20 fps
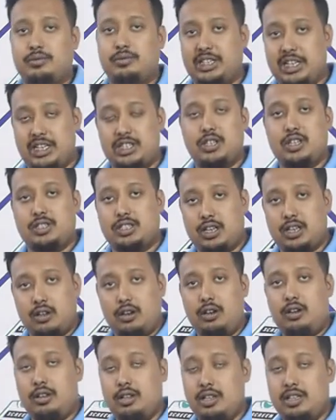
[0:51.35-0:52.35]
t-shirts and
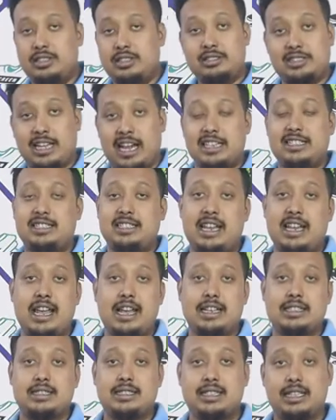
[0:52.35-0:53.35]
all, size
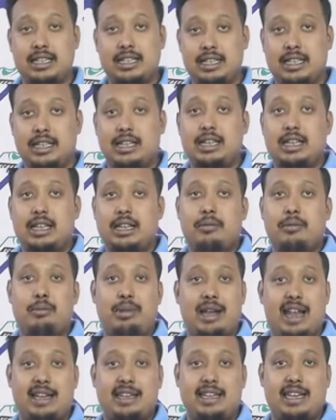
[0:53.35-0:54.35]
tags,
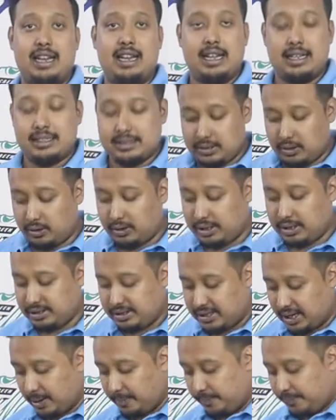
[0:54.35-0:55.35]
brand tags, all this
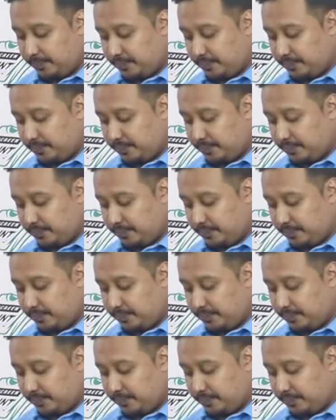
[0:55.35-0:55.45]
thing.